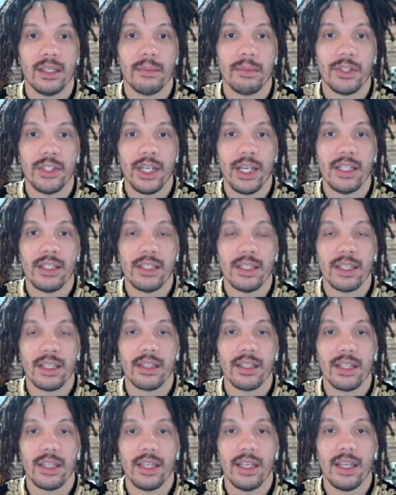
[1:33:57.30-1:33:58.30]
I'm
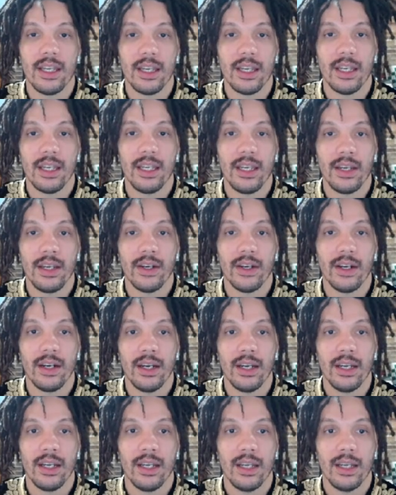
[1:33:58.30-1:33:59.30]
chasing the king
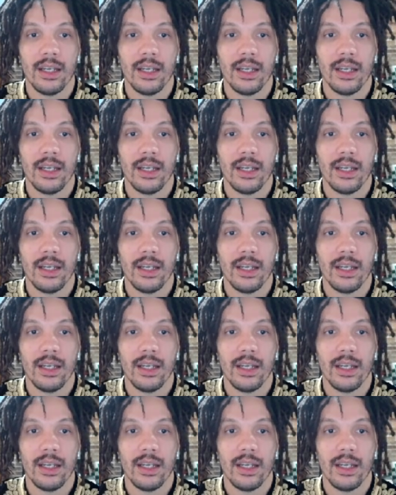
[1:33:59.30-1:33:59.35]
here.